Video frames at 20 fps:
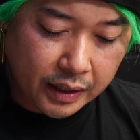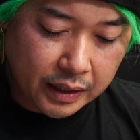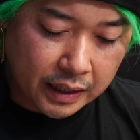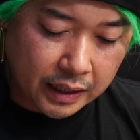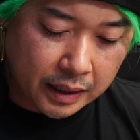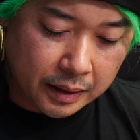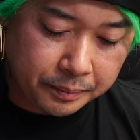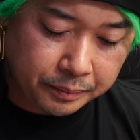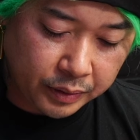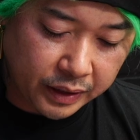
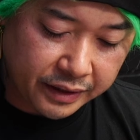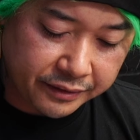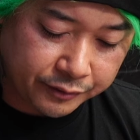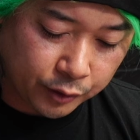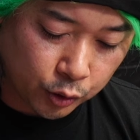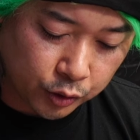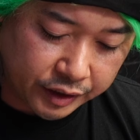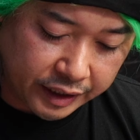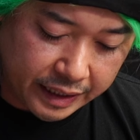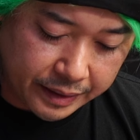uh,
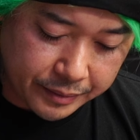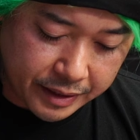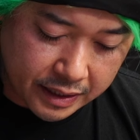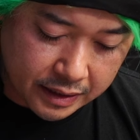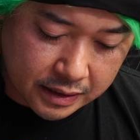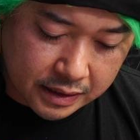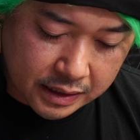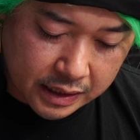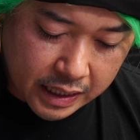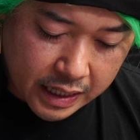playful
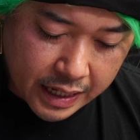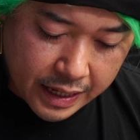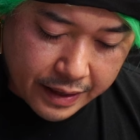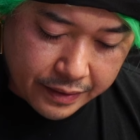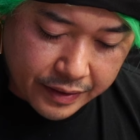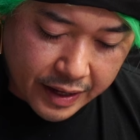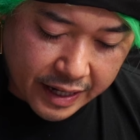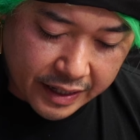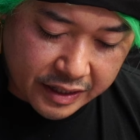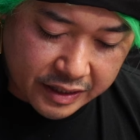demons,
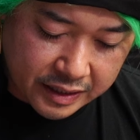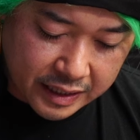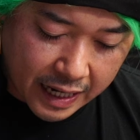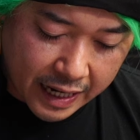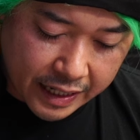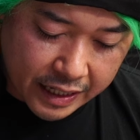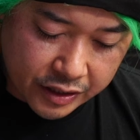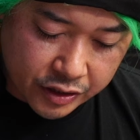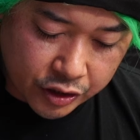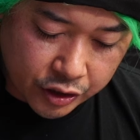they
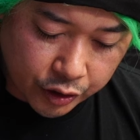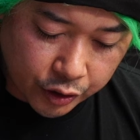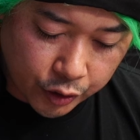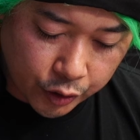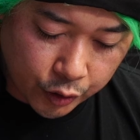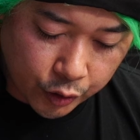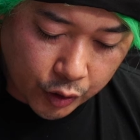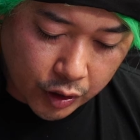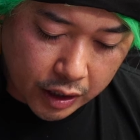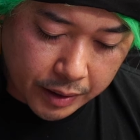decided
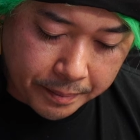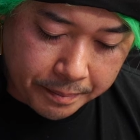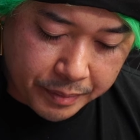to